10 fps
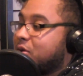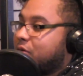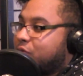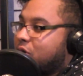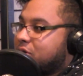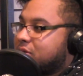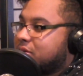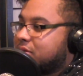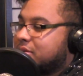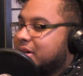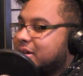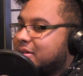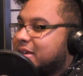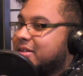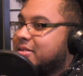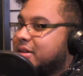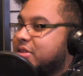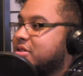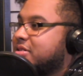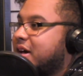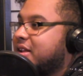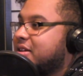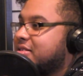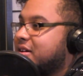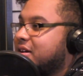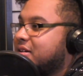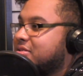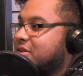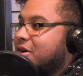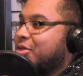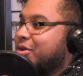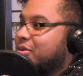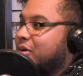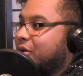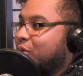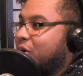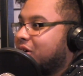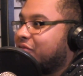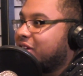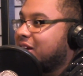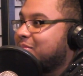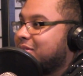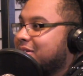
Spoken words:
No, of course. Like, he just got his star on the Walk of Fame.